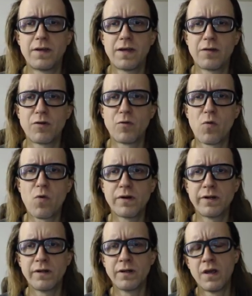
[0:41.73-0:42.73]
get
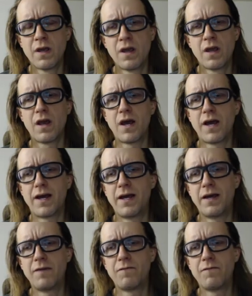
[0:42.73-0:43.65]
rewarded. Uh,